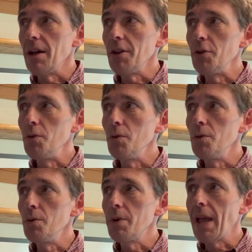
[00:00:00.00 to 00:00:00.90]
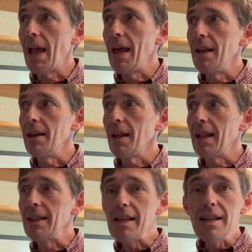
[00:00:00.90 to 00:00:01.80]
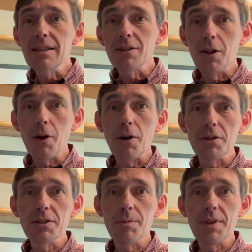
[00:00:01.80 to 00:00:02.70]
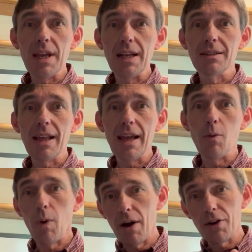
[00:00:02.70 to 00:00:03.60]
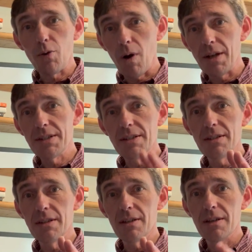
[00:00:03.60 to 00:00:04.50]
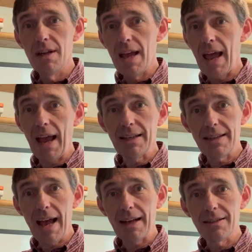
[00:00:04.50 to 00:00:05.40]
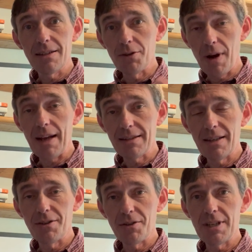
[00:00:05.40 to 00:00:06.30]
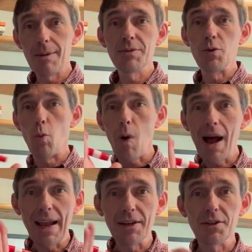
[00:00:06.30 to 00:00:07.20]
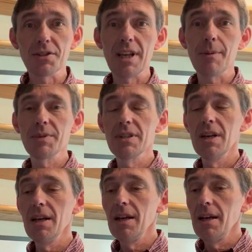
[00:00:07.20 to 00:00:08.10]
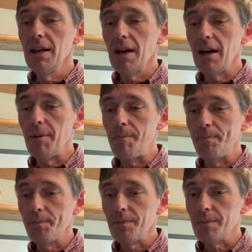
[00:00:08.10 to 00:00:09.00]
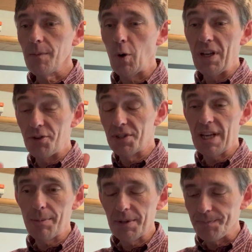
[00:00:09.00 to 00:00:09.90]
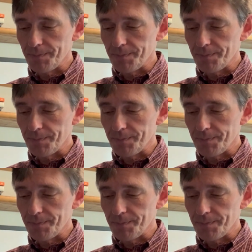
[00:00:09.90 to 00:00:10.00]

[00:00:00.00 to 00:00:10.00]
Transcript: you can at least learn some things like where it crosses the x-axis, your x-intercepts, your y-intercepts, or intercept,